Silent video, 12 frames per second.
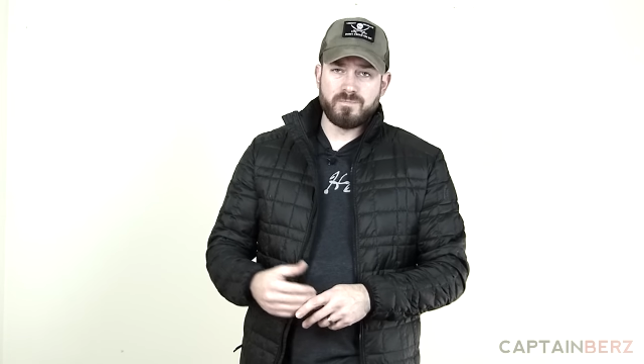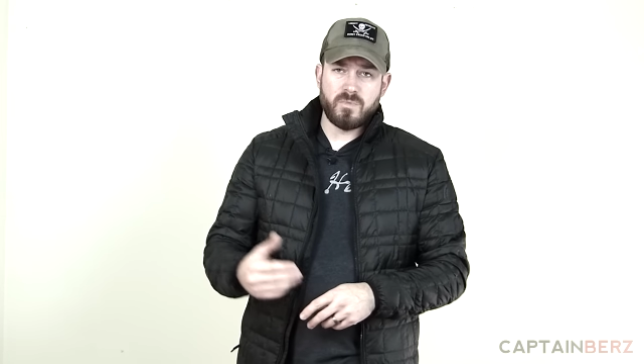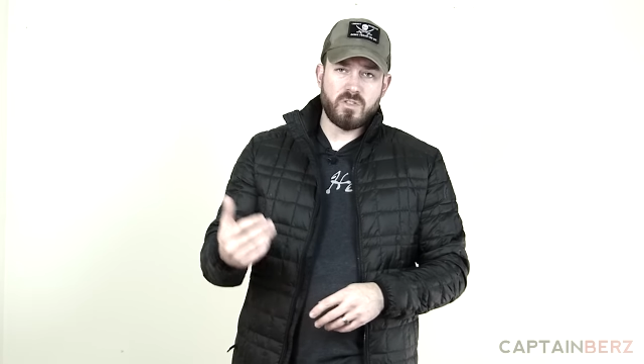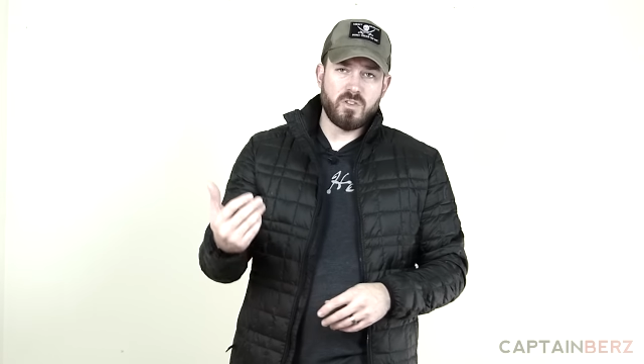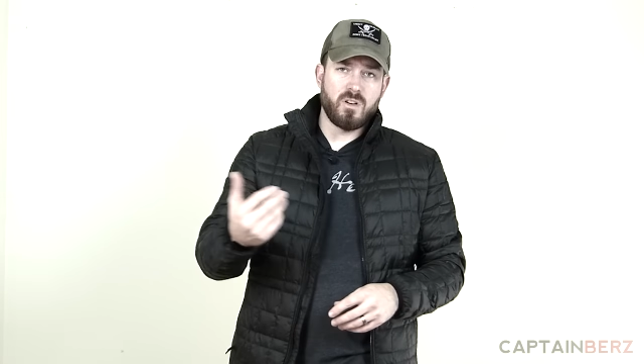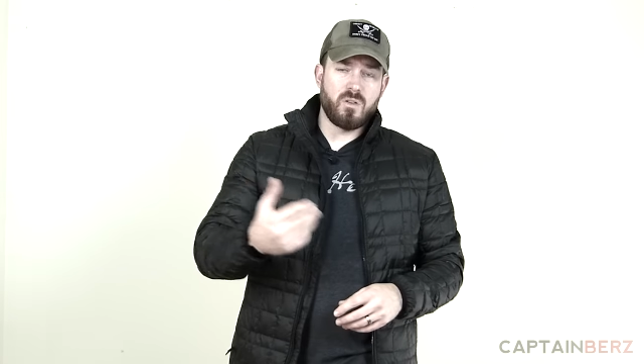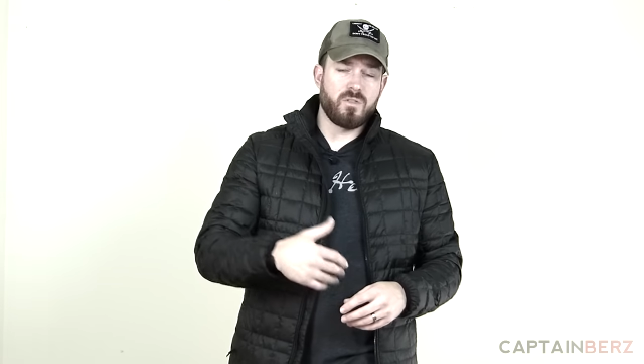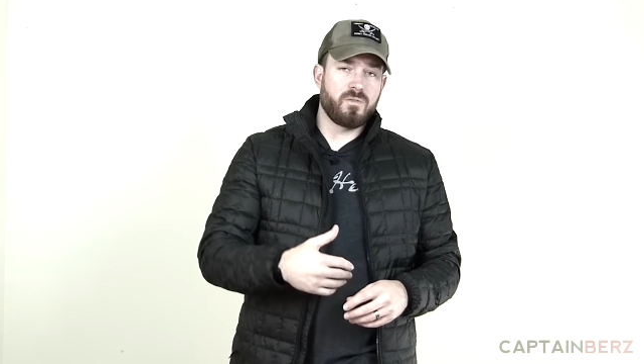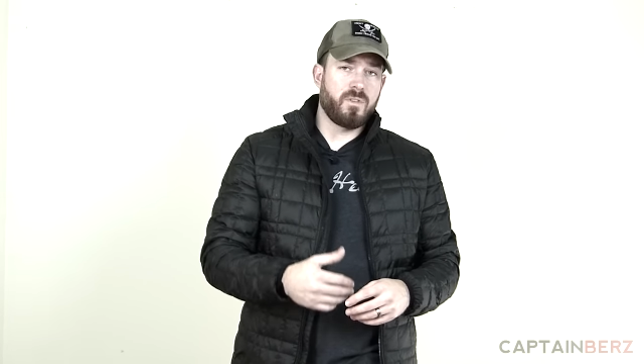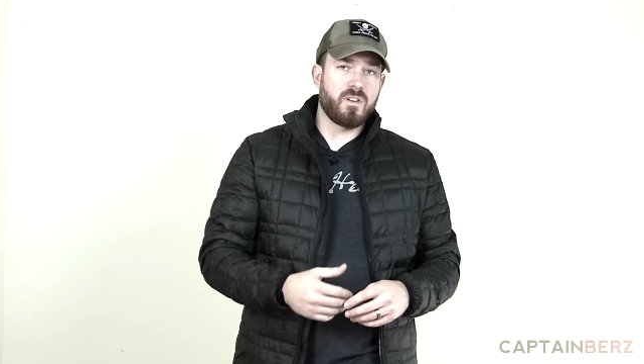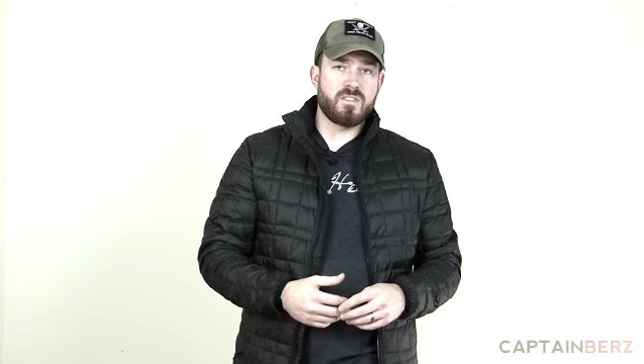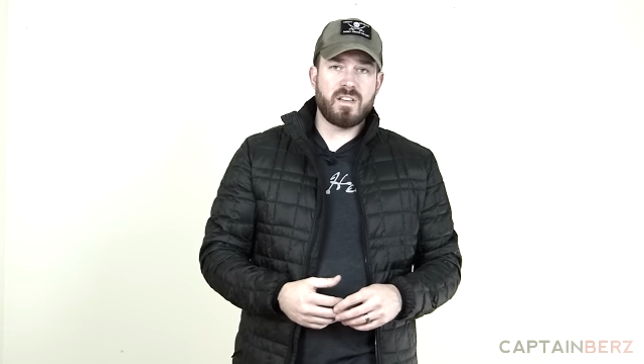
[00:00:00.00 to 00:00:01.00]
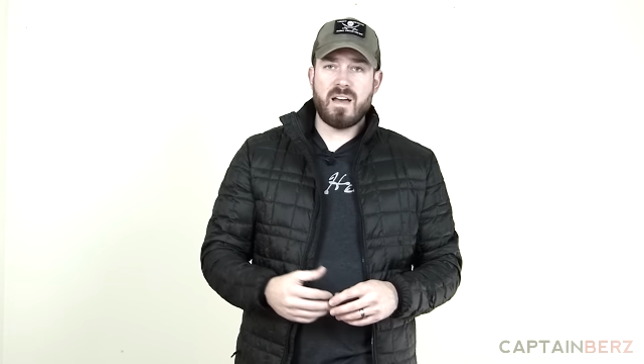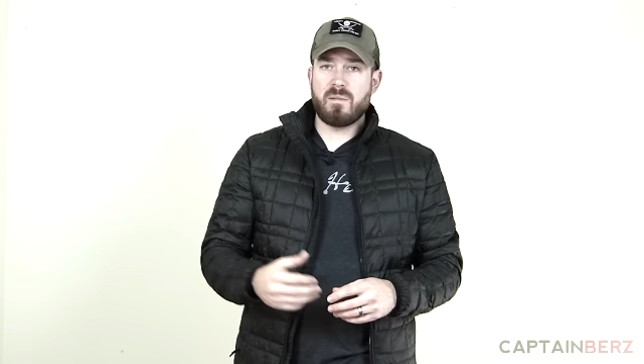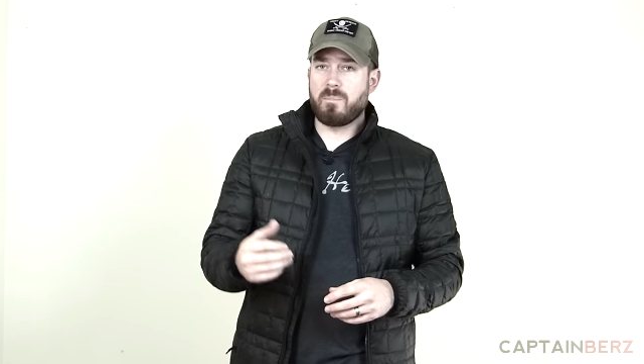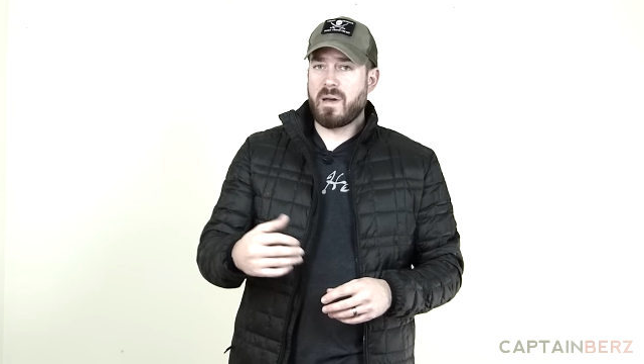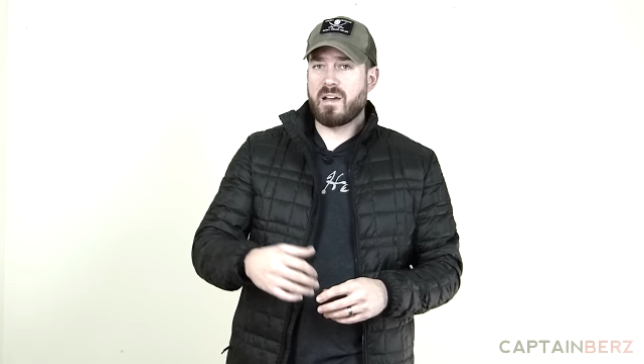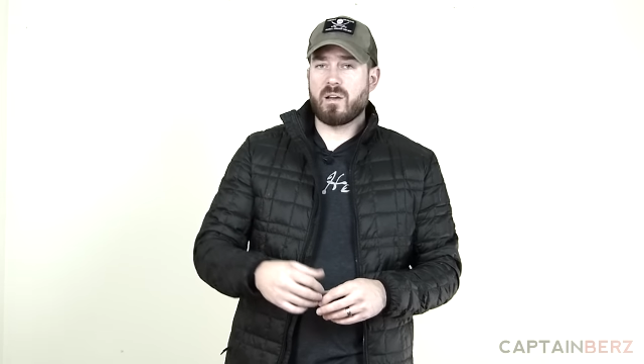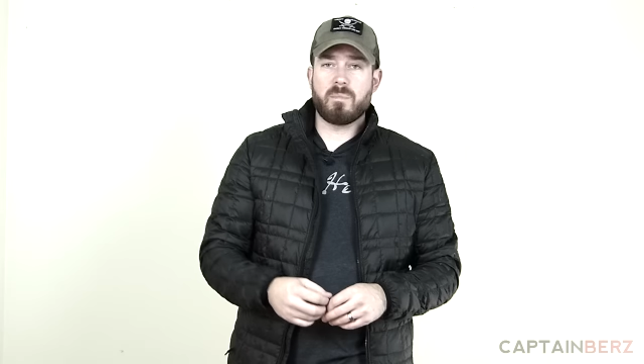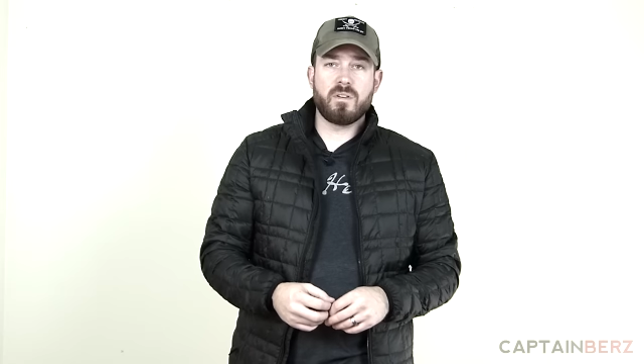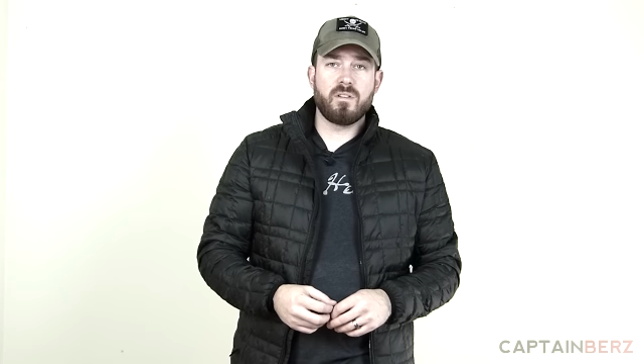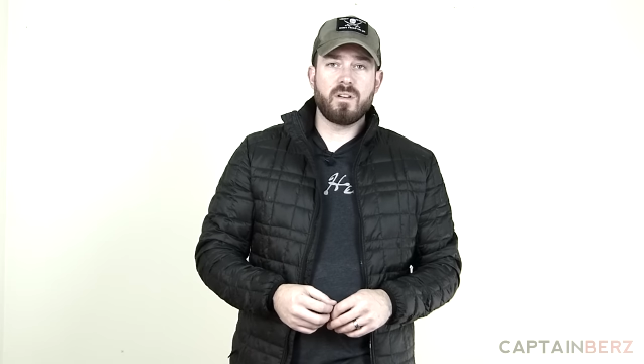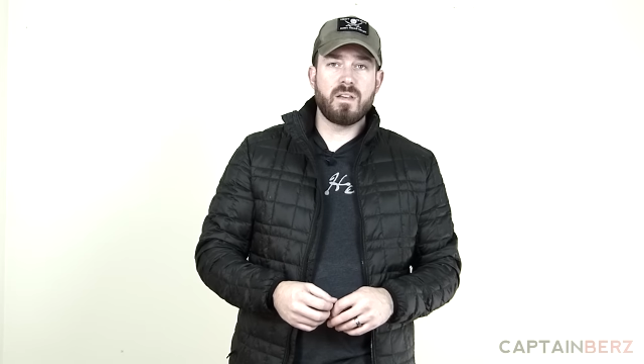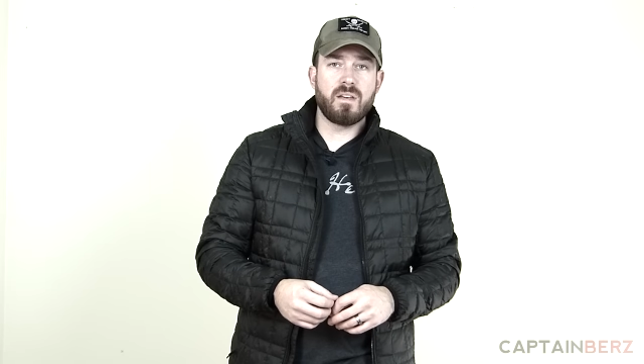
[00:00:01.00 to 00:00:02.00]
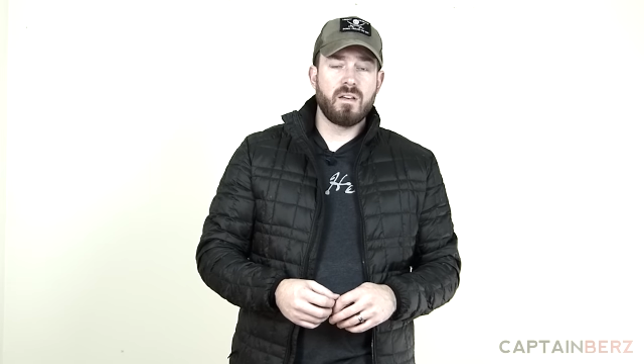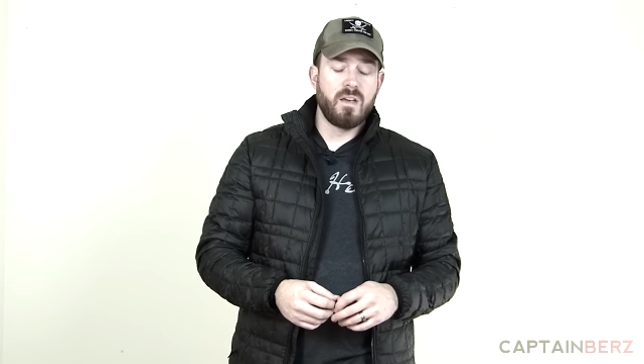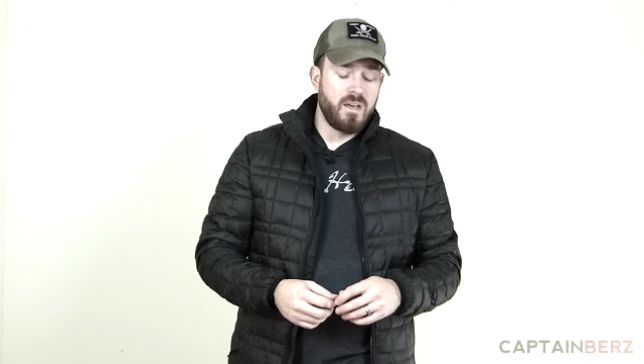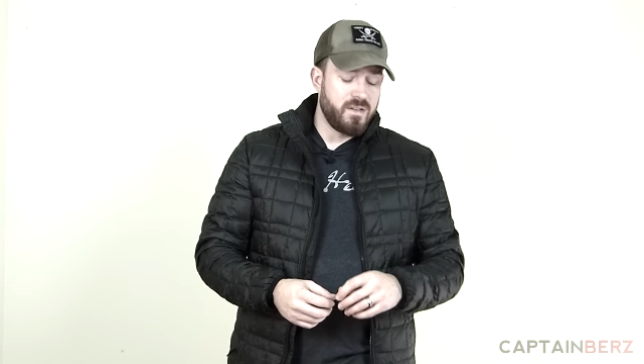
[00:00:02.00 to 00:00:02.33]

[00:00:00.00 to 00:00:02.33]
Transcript: So as far as that and packability,